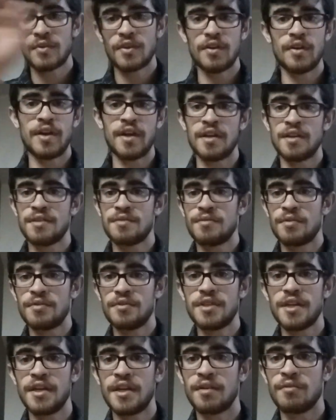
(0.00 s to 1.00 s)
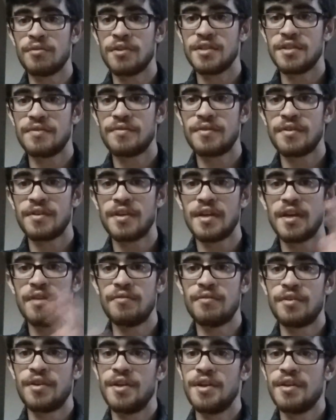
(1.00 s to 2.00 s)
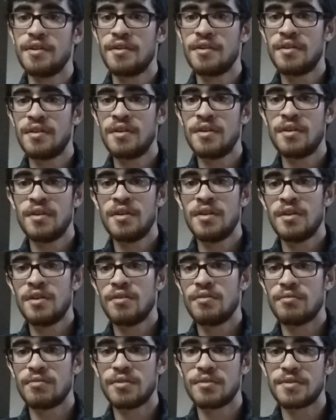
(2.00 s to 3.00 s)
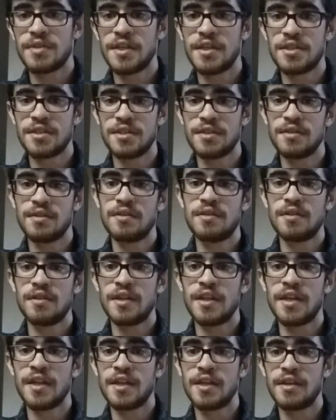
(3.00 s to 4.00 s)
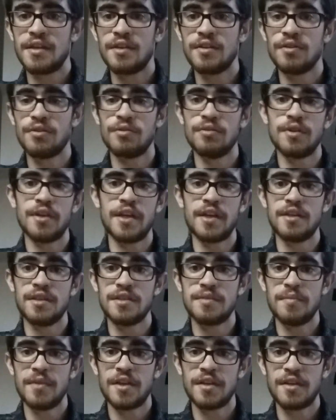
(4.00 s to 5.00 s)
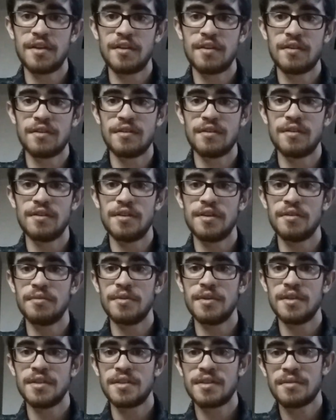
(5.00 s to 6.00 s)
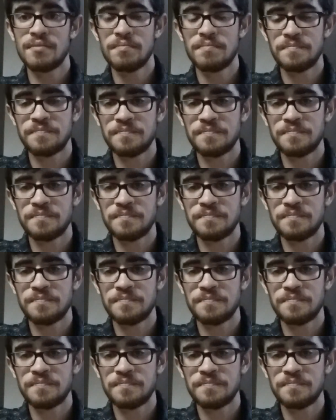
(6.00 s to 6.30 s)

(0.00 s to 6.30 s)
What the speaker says: your hand is rotating once for every rotation that your whole hand is making, or your wrist.